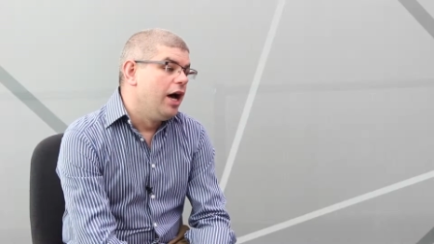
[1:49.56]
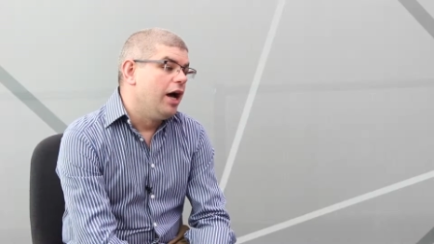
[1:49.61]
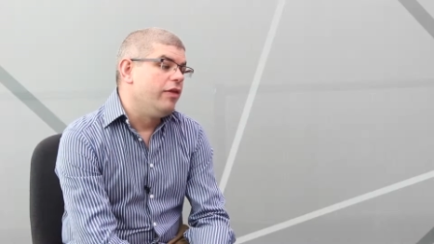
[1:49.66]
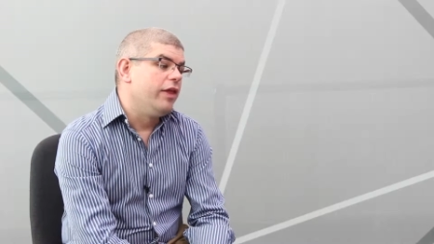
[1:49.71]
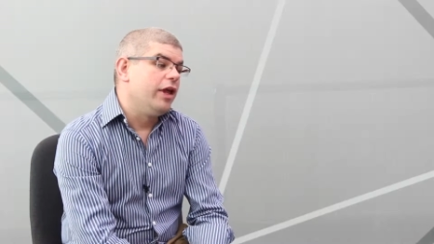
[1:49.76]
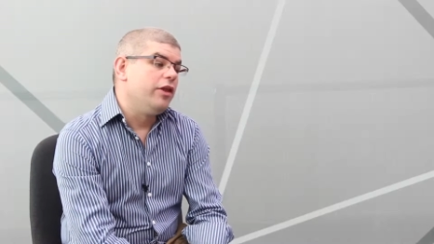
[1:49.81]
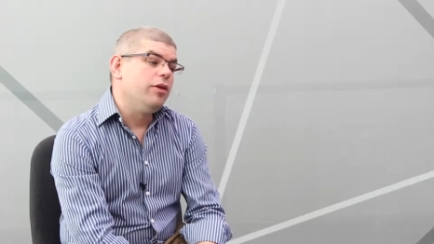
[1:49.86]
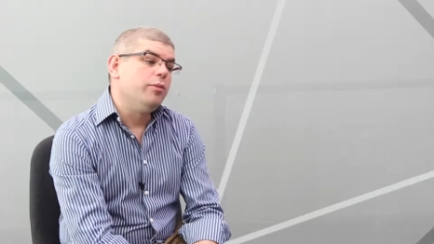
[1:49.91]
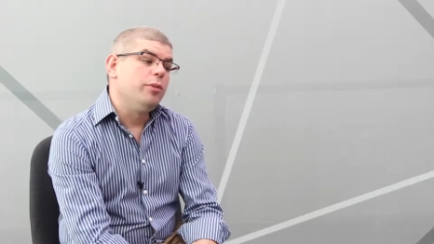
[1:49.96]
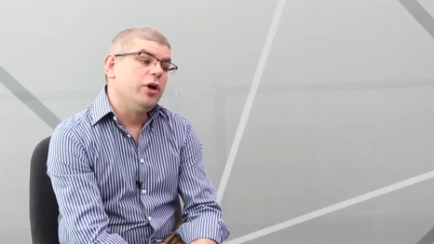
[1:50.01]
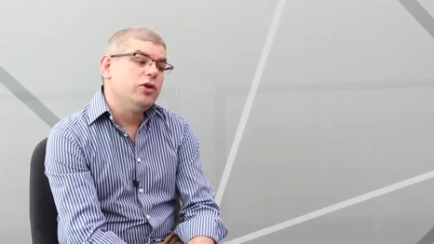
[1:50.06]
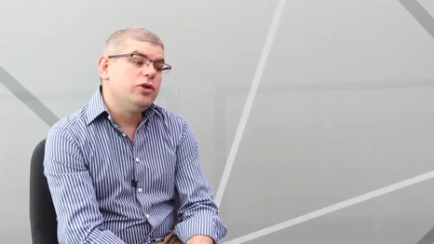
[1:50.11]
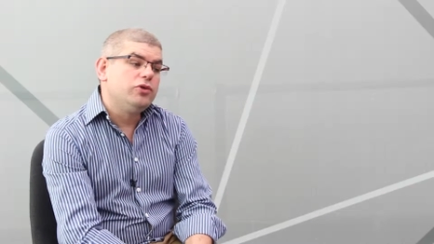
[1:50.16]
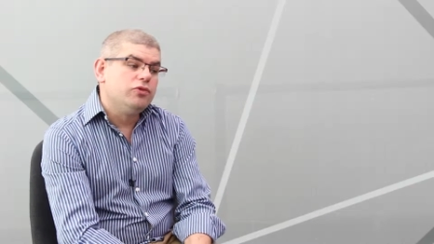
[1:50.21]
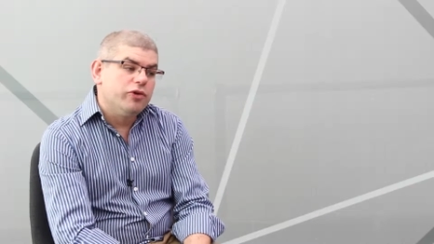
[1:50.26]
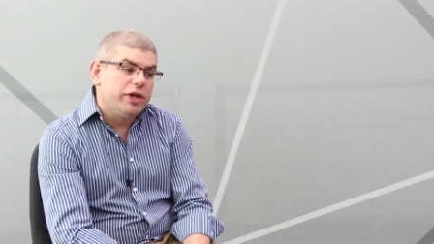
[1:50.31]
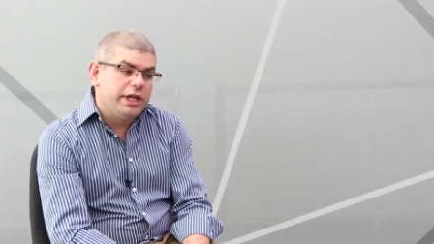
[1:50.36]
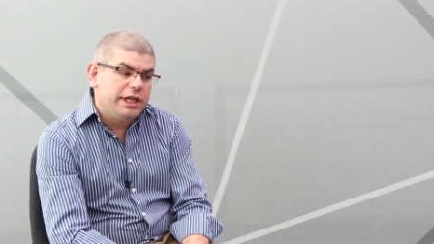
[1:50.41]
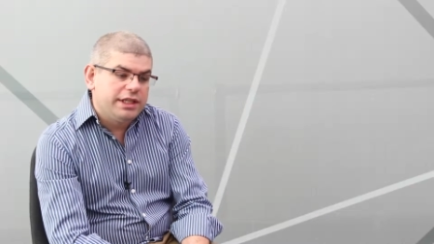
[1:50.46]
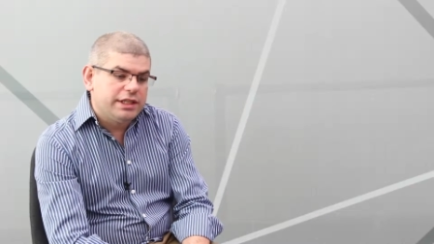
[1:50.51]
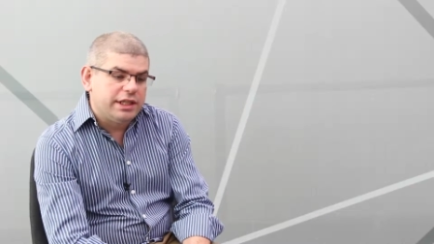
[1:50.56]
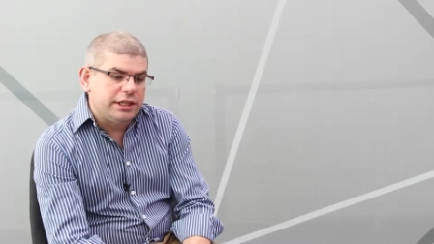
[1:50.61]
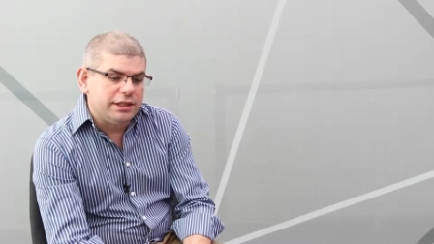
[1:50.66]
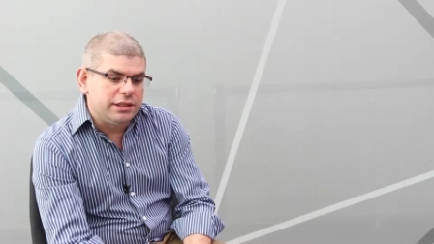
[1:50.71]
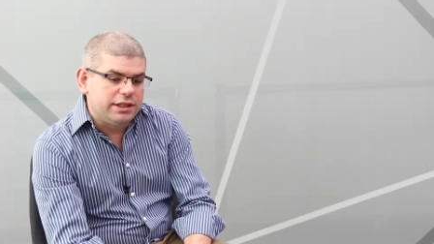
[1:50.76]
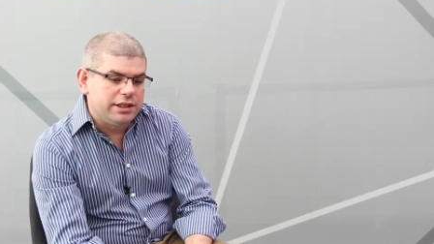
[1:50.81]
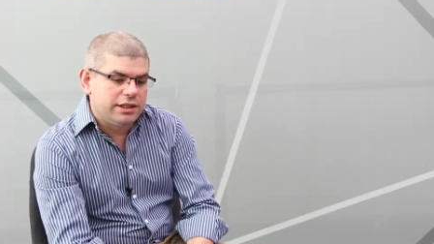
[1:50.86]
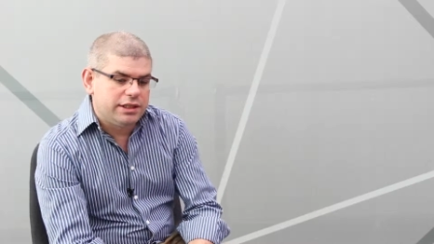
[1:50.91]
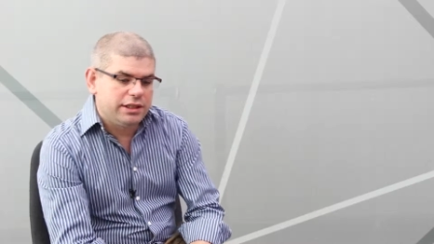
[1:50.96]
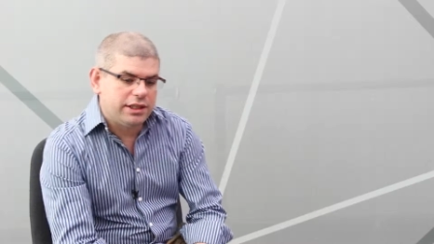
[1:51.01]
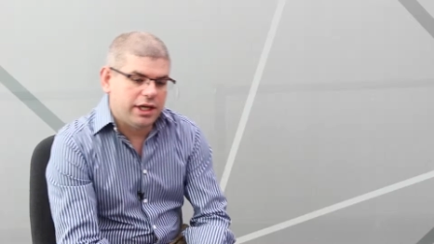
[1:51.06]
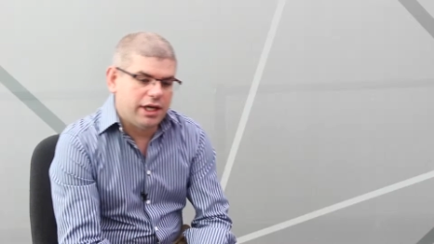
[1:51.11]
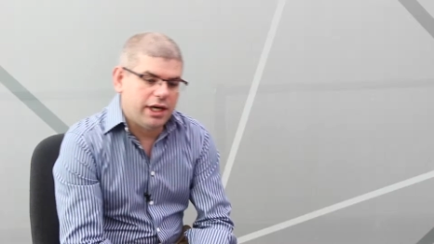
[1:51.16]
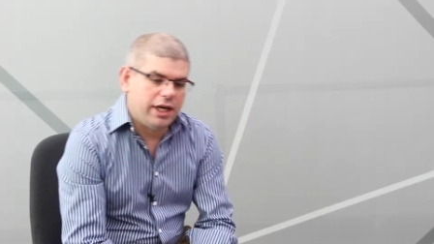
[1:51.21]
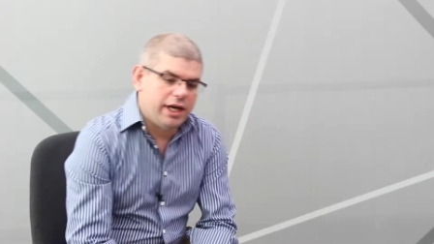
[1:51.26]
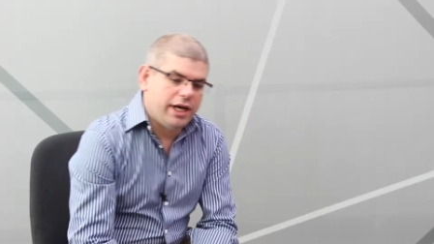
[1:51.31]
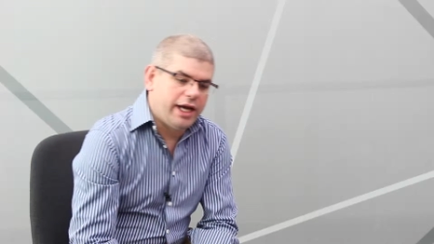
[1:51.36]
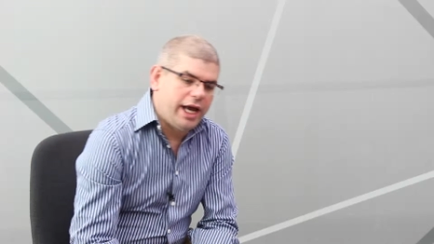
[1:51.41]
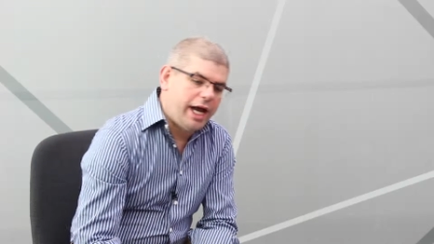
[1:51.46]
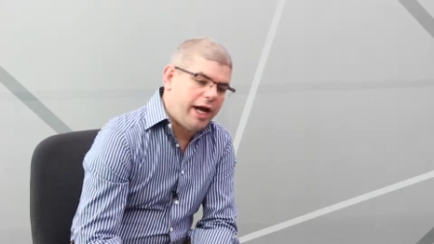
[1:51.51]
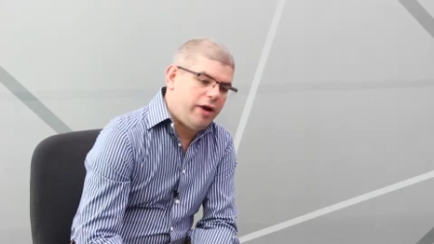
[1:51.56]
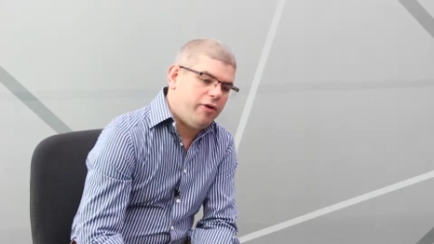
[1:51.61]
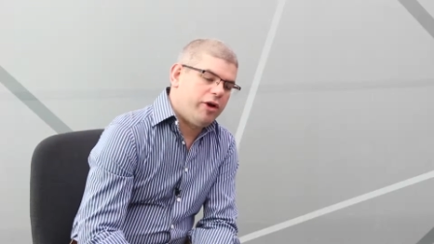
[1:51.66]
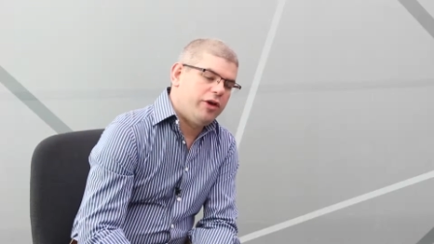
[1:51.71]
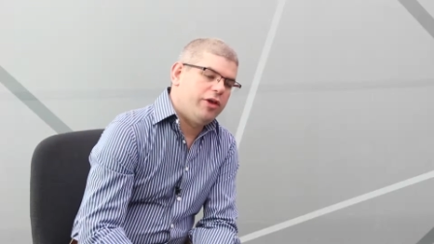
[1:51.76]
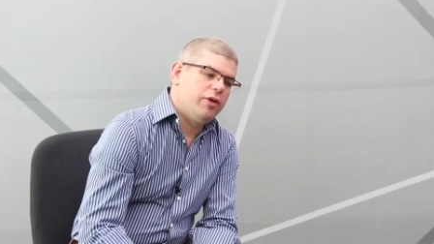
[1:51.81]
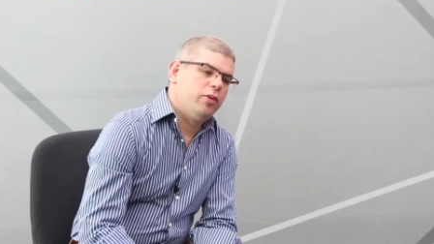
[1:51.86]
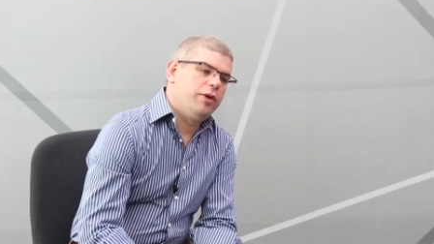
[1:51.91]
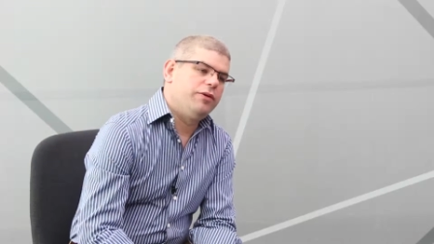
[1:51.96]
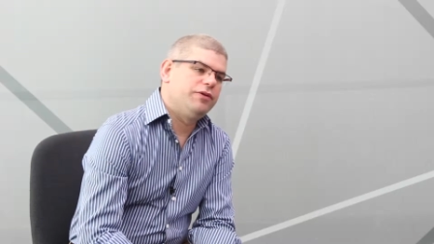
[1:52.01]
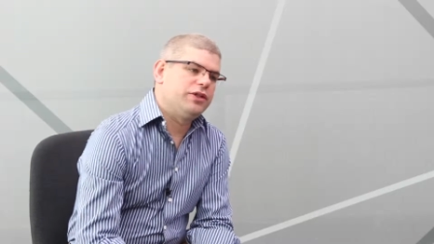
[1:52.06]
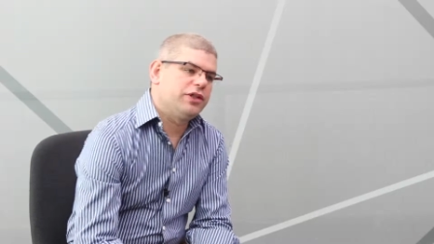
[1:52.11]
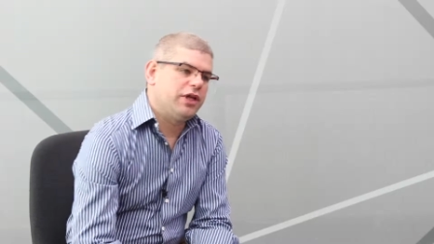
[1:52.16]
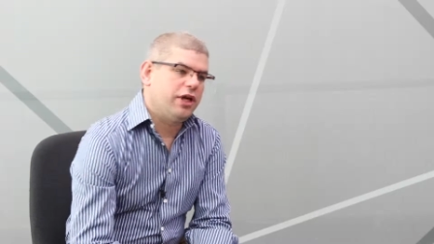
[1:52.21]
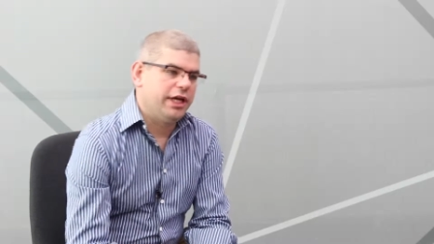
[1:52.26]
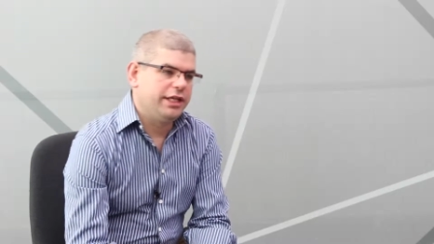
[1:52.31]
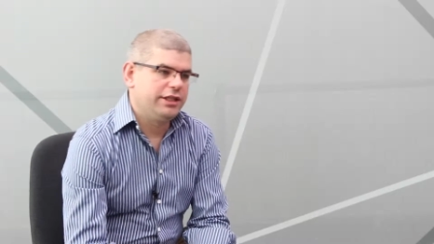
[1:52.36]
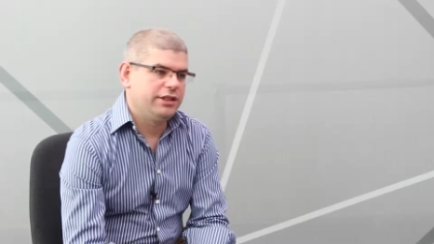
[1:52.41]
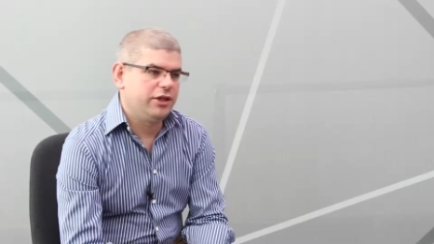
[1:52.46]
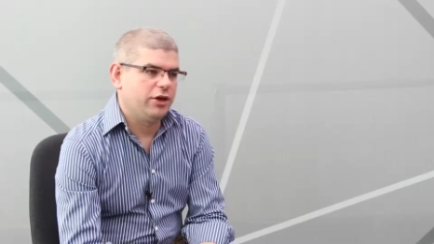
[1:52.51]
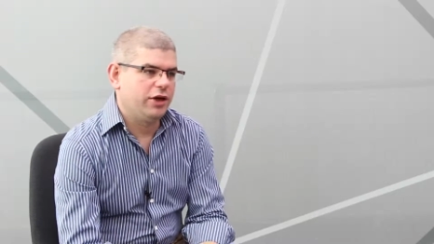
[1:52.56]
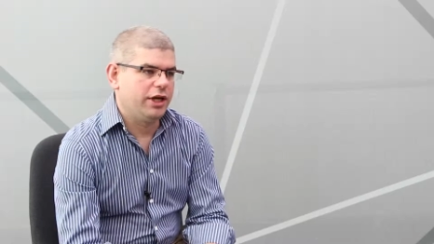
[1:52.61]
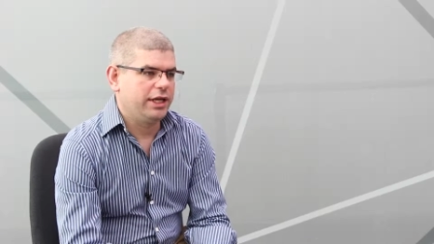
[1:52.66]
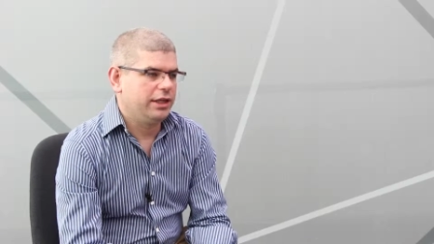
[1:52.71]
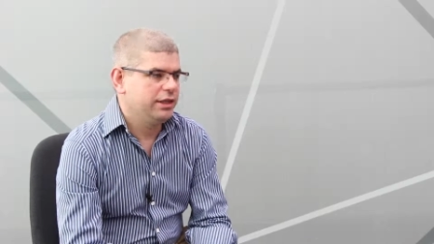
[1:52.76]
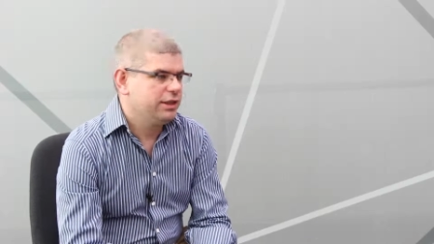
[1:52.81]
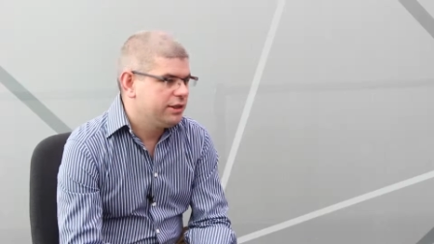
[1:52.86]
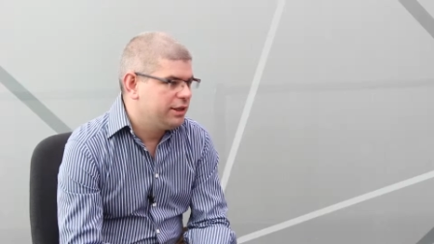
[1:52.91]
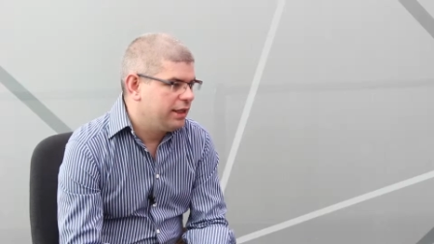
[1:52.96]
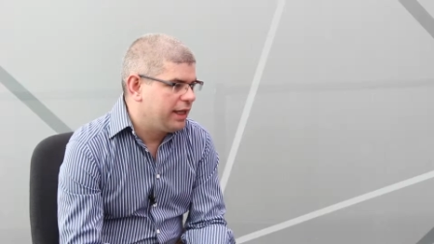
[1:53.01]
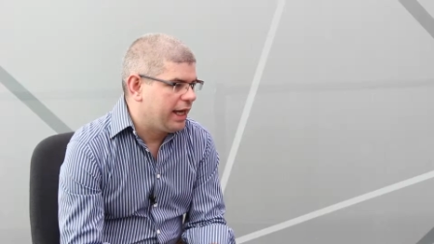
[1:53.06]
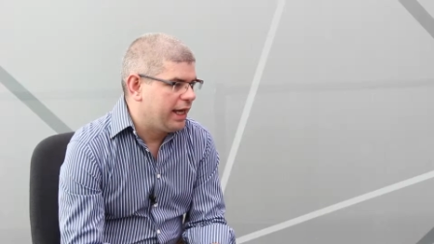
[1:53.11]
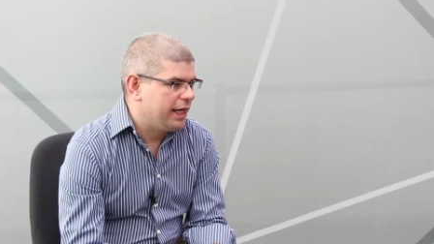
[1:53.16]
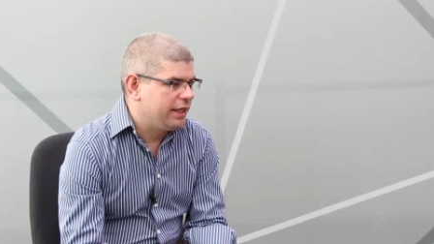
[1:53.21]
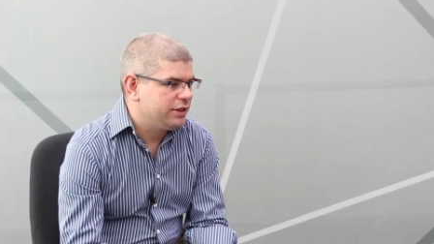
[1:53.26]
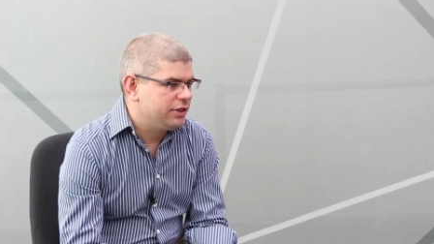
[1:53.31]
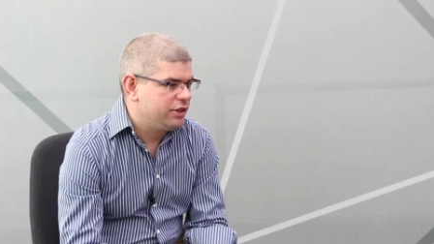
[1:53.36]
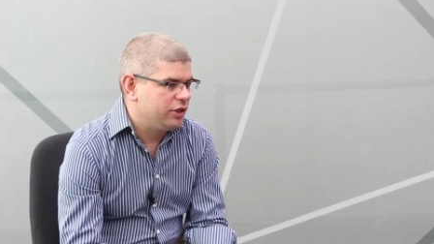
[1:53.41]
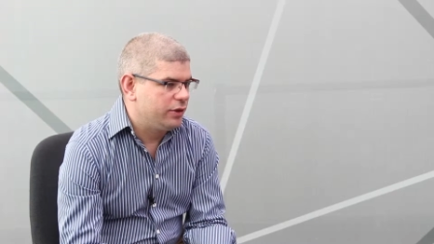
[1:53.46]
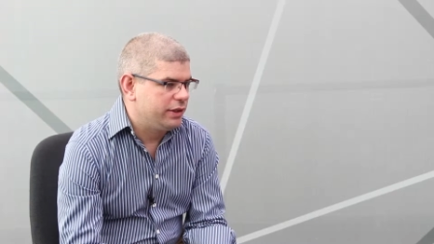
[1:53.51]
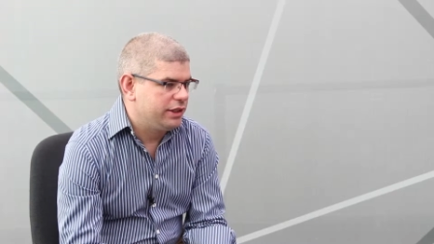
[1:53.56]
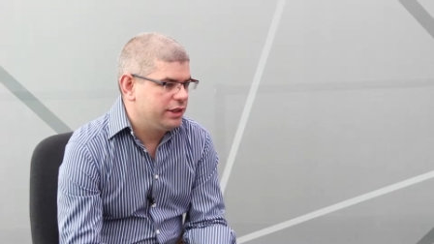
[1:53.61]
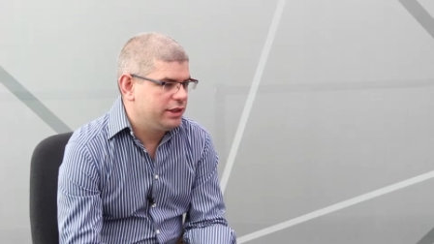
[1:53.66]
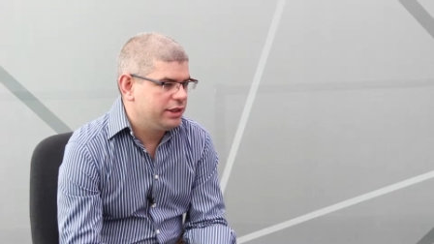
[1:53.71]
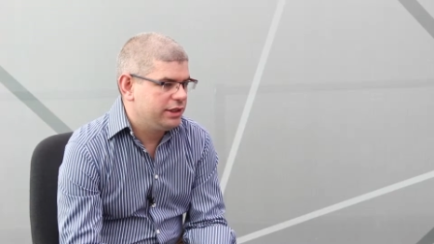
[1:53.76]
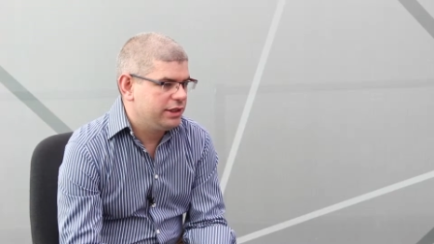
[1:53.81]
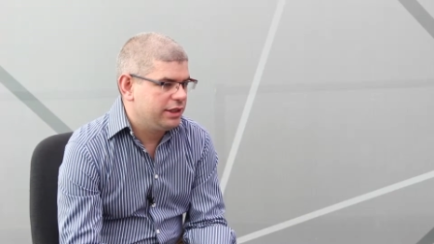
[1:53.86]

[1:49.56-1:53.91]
And then the most recent area that we've started to get into